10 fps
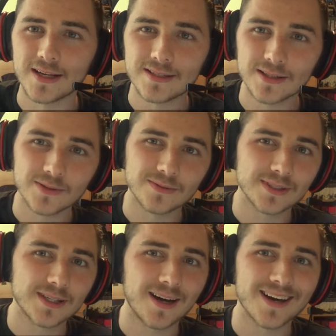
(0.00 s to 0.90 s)
they
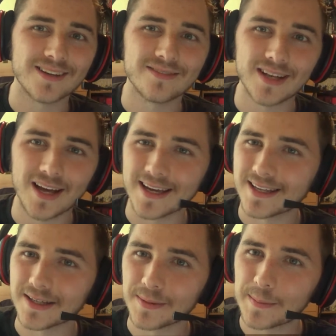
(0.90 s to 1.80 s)
don't kind of
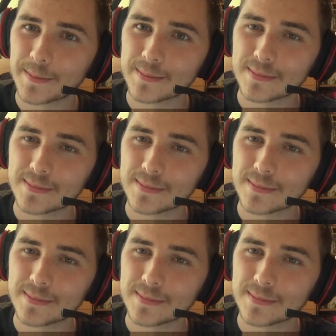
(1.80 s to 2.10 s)
like it.